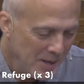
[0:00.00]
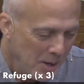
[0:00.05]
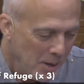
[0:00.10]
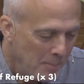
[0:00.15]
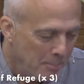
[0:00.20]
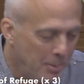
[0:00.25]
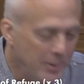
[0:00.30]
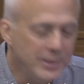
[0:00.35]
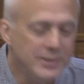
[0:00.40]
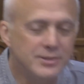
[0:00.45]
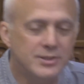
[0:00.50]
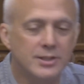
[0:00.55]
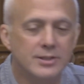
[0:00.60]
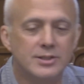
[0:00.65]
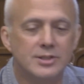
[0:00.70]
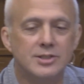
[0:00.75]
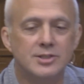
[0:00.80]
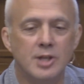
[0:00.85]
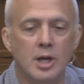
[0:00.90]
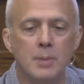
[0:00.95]
But it's
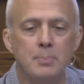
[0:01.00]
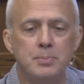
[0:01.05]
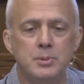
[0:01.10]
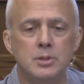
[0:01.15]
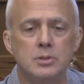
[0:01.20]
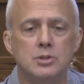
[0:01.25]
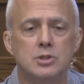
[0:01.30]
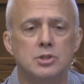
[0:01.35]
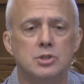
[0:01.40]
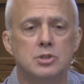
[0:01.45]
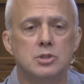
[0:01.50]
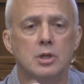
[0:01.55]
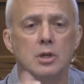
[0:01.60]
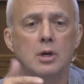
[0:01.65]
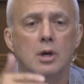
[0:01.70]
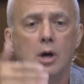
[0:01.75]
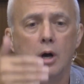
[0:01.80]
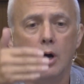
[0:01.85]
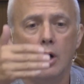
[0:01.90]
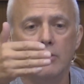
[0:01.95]
acceptance
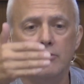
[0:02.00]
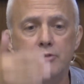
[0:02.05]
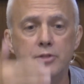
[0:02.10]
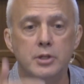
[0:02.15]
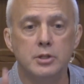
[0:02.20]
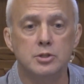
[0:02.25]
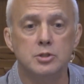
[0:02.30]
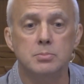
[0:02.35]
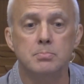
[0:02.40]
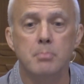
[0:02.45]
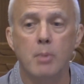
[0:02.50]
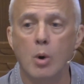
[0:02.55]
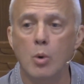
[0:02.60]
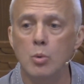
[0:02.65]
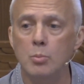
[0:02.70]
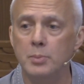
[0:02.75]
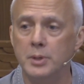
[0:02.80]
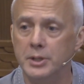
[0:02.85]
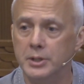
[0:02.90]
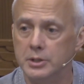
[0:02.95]
of this
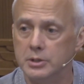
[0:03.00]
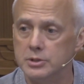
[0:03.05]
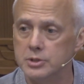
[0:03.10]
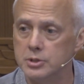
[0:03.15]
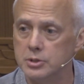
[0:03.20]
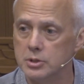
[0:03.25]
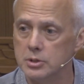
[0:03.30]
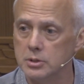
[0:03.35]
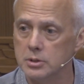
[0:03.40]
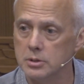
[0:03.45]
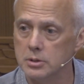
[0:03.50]
moment.